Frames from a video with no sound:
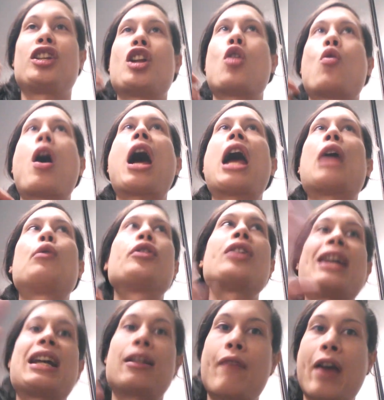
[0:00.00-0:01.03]
You know, I will
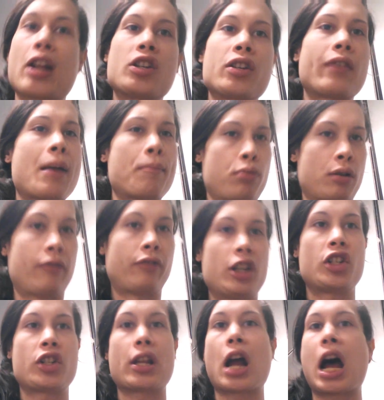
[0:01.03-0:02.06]
take advantage of that
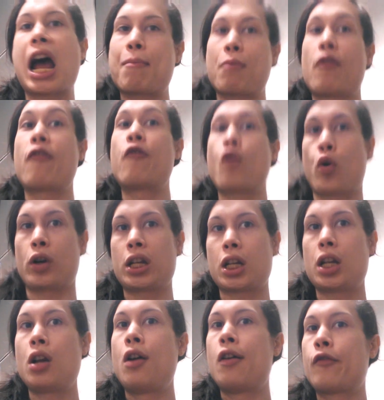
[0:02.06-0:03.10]
privilege that I am
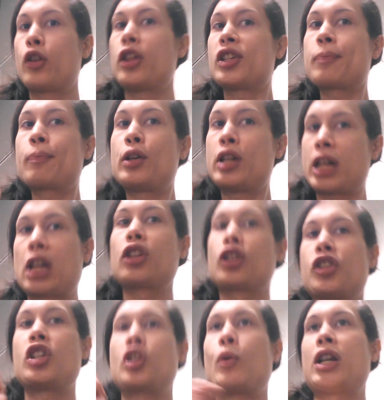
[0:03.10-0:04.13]
afforded for this
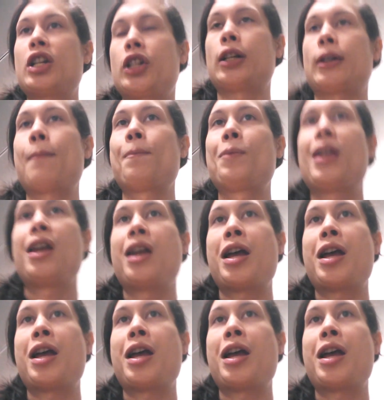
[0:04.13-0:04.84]
particular situation.